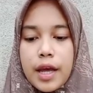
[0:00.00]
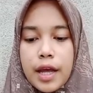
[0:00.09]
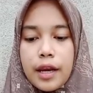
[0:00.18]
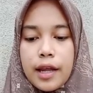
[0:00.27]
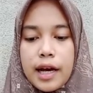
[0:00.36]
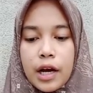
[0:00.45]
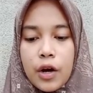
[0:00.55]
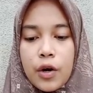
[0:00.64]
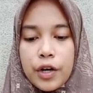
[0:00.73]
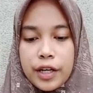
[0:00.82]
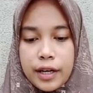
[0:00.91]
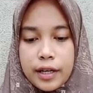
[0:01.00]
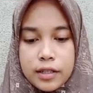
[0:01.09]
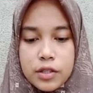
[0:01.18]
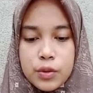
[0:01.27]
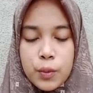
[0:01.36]
in
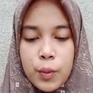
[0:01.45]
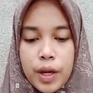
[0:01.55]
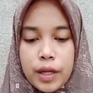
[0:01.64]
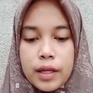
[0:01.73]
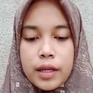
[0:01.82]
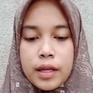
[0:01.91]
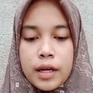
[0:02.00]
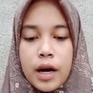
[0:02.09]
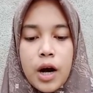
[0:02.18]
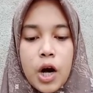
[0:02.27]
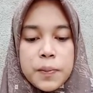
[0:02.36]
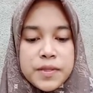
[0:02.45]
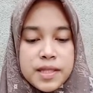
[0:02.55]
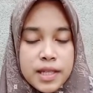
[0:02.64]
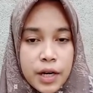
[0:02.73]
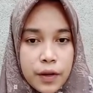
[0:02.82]
accordance with the
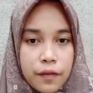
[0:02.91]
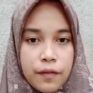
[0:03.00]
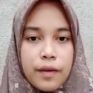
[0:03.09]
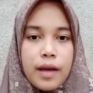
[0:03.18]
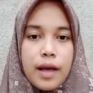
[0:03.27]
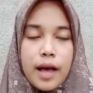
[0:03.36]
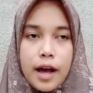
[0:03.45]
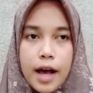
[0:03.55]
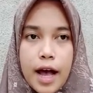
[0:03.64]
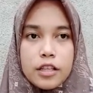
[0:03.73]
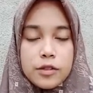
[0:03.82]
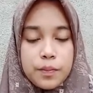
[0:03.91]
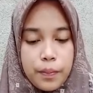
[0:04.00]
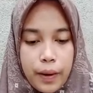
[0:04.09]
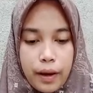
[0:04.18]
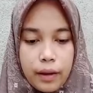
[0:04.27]
observed
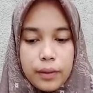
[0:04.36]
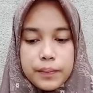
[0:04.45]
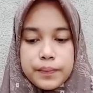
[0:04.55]
aspect.